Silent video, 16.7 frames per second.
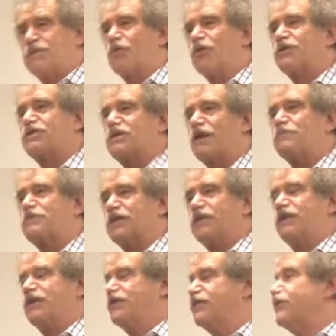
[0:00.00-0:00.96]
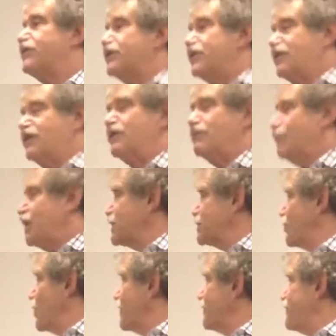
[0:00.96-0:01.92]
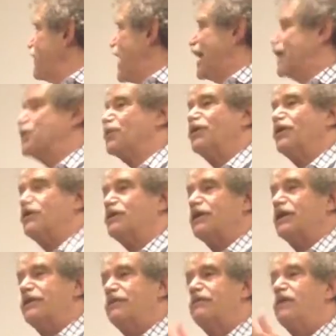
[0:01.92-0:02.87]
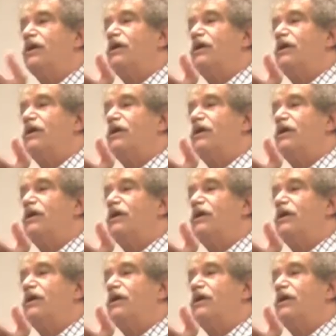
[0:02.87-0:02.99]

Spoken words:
more substantive, much more factual, and